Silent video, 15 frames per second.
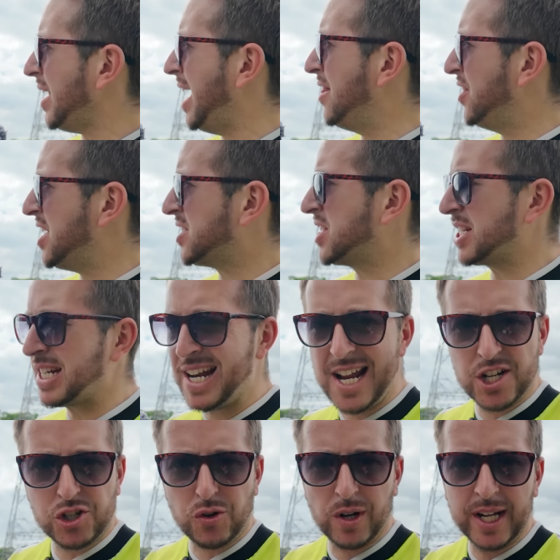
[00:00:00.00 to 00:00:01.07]
and this is
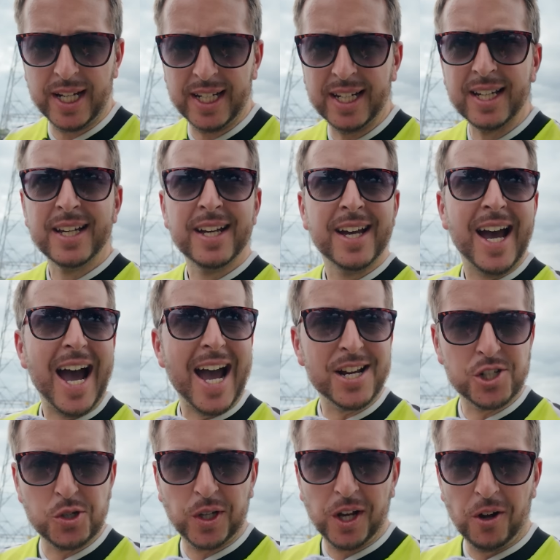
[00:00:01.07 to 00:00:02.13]
literally
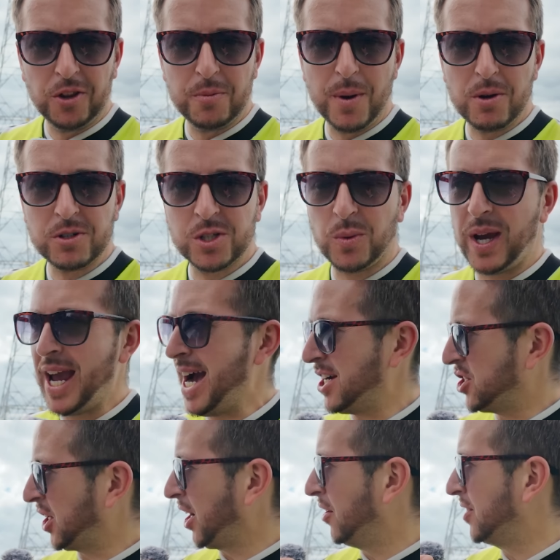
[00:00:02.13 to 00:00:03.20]
as you get on the motorway,
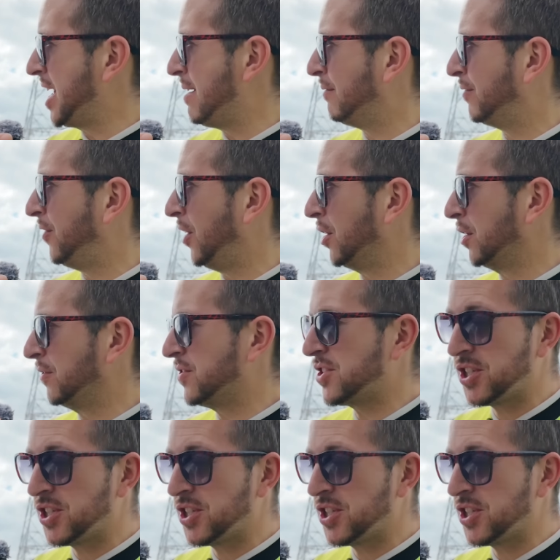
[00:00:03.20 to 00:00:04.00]
as you get on the M5.